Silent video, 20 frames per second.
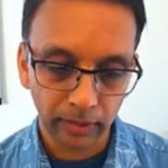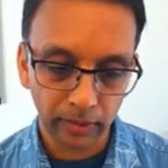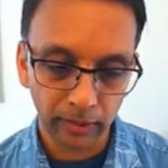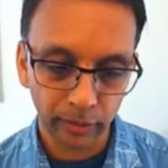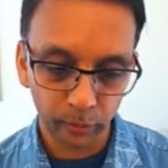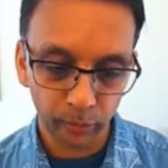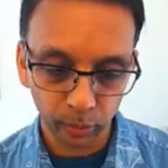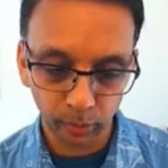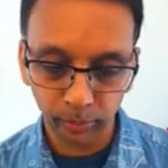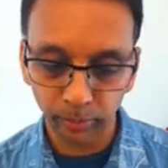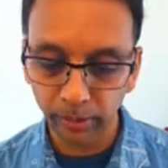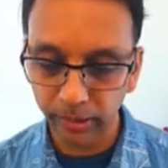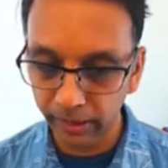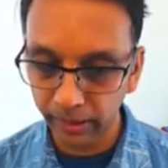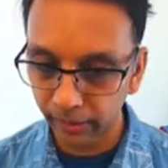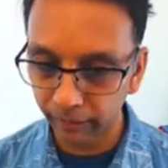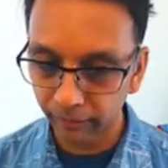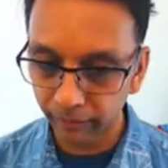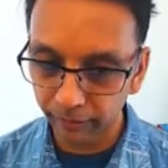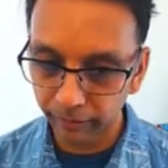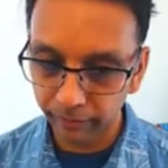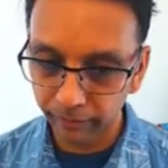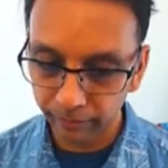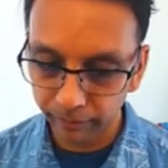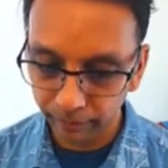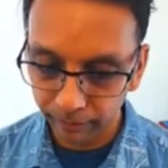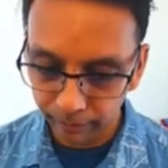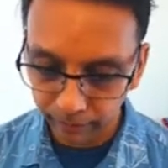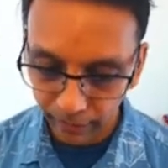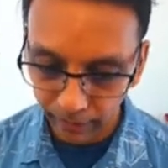that would be
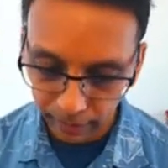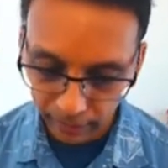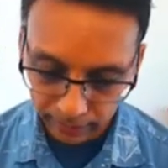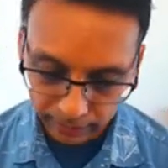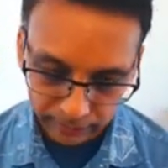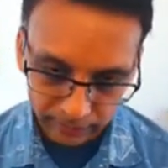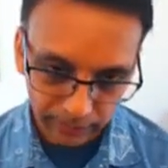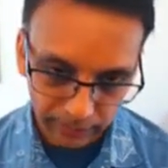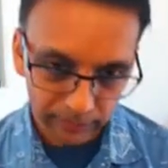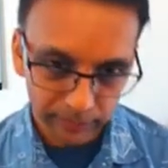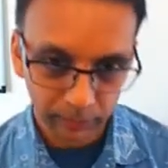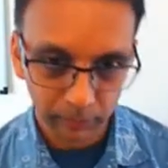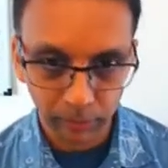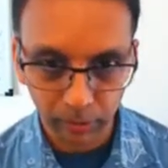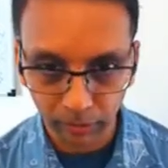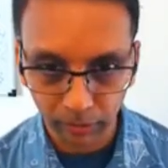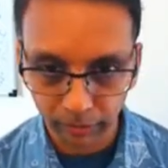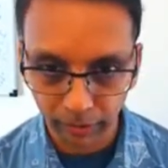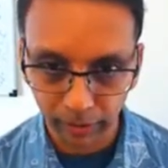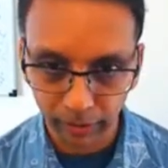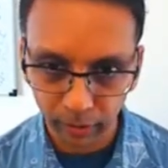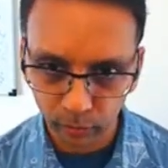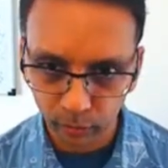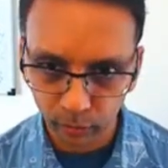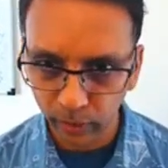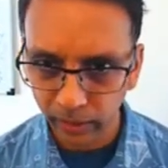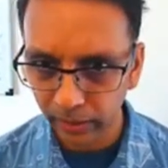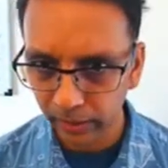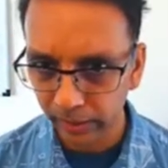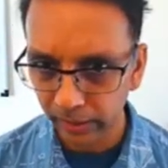accessible very
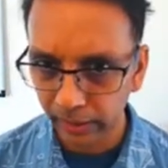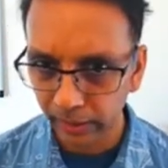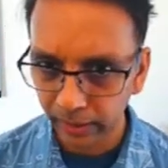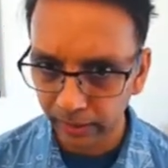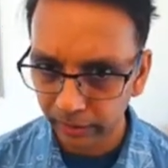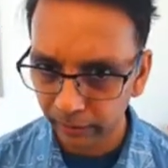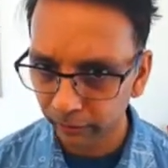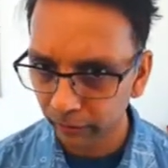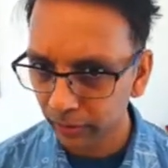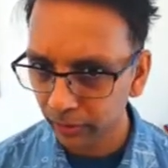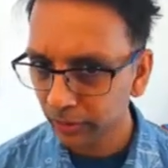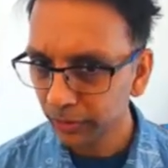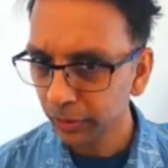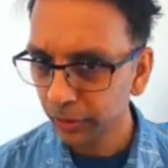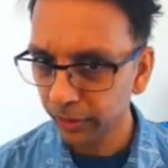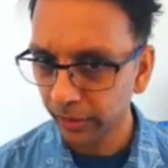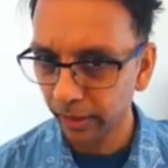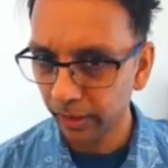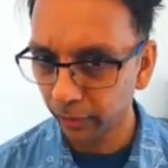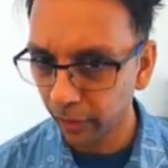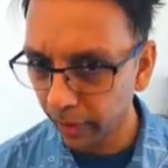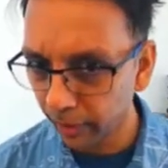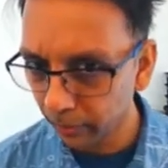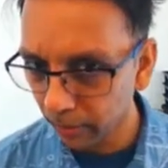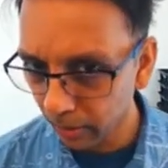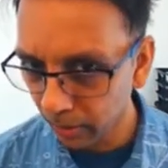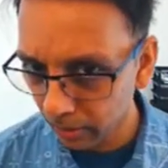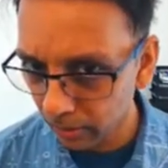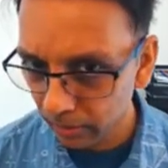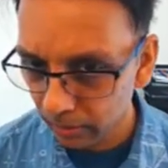quickly and even
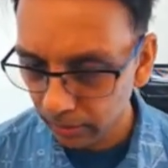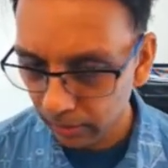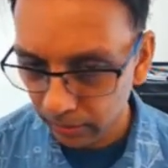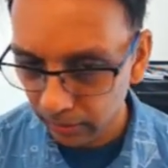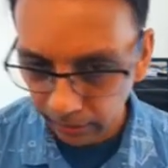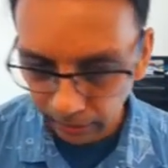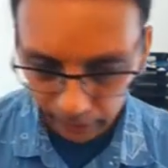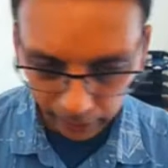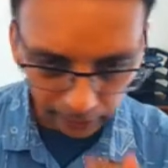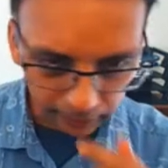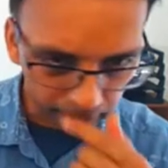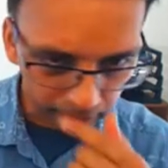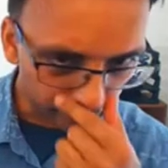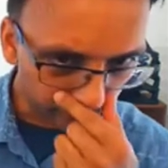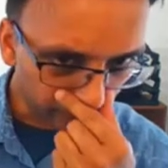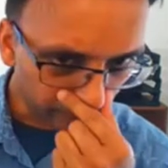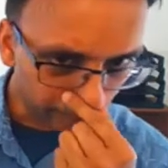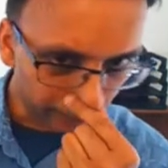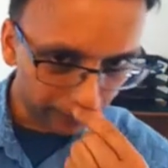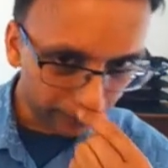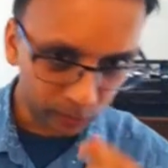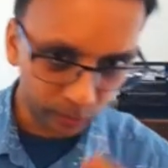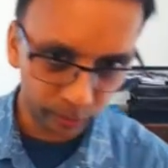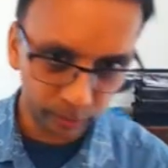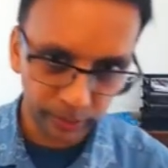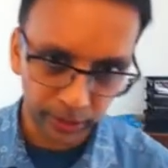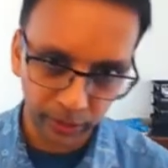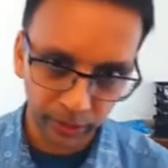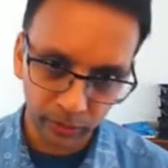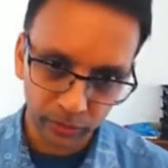shareable, and that
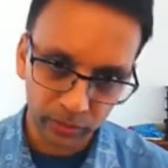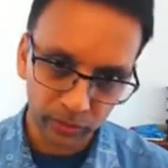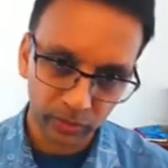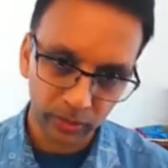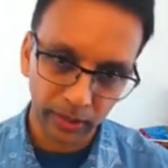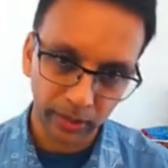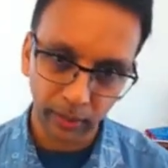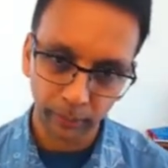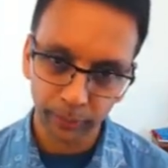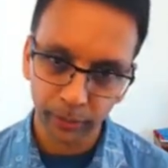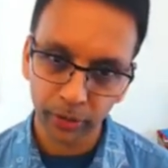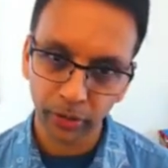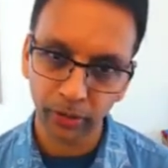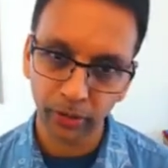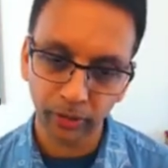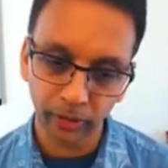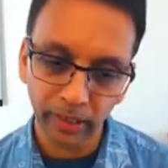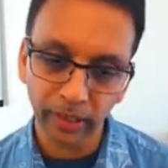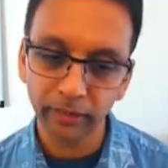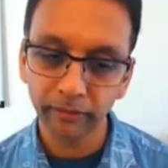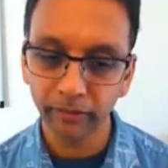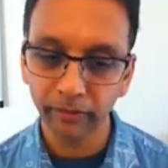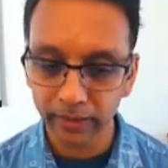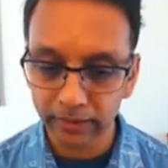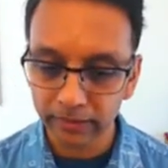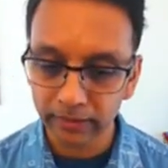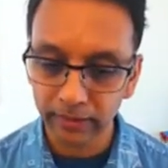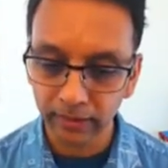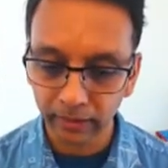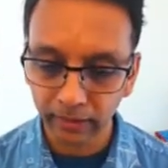could be used to capture
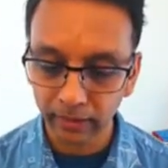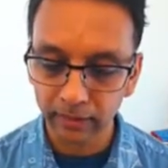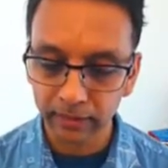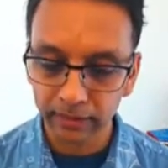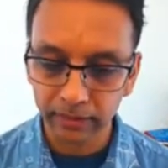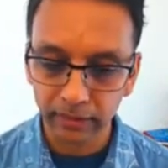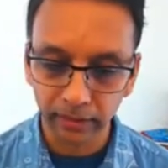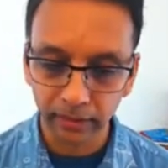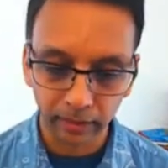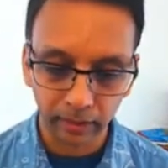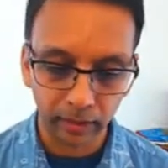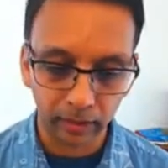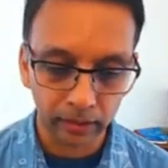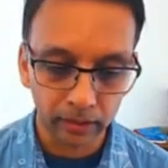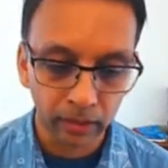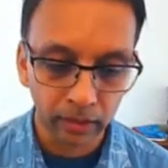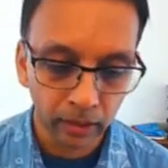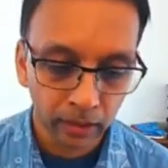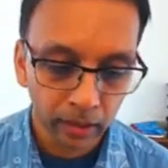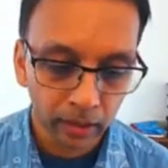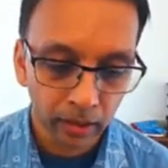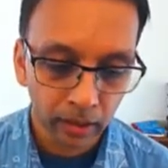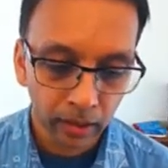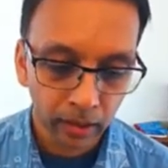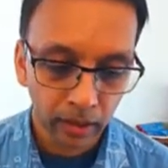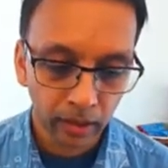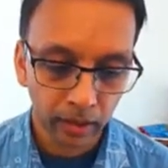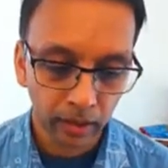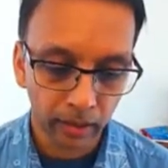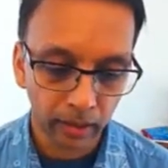events and things like that.
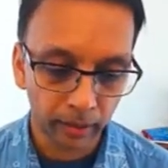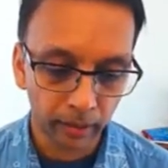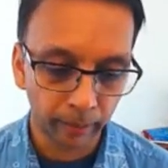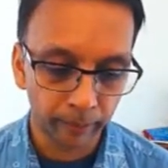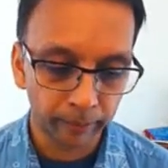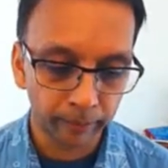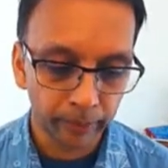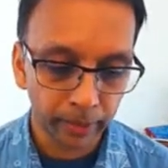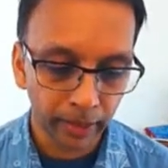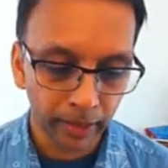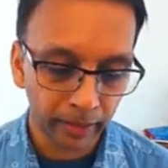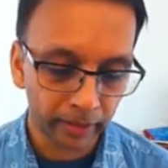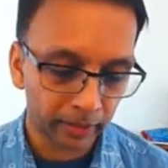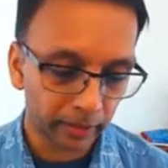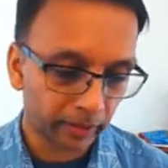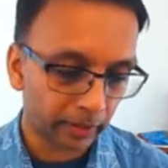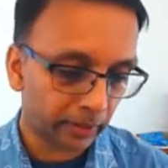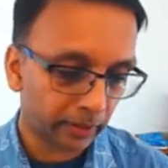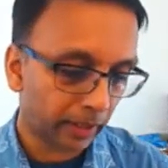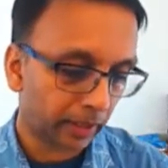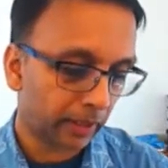And then,